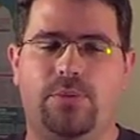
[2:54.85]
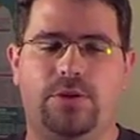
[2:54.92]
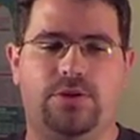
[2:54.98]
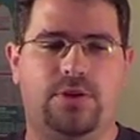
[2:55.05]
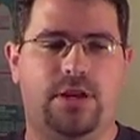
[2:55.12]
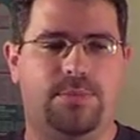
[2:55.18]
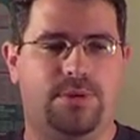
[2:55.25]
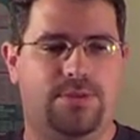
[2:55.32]
We
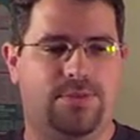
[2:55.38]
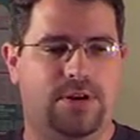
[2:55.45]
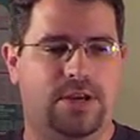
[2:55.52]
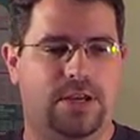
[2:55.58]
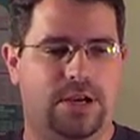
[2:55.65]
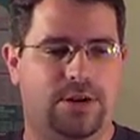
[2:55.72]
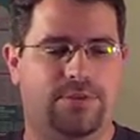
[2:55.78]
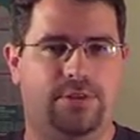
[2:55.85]
try to be very
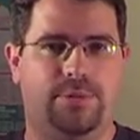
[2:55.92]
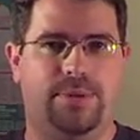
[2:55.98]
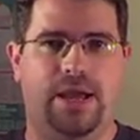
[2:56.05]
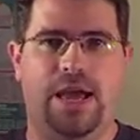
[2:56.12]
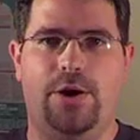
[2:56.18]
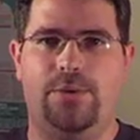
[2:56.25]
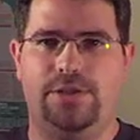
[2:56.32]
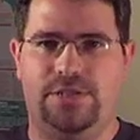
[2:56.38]
careful
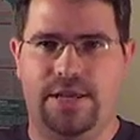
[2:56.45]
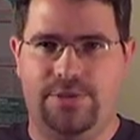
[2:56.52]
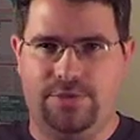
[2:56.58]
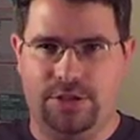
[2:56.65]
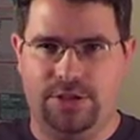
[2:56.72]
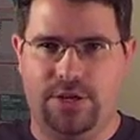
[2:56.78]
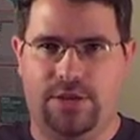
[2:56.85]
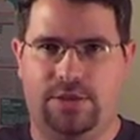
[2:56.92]
about how we
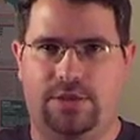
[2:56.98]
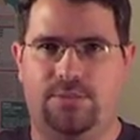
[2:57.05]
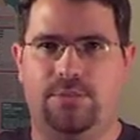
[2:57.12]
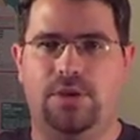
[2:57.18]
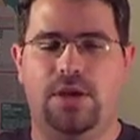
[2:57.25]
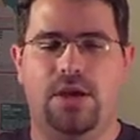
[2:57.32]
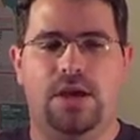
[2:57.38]
safety check them.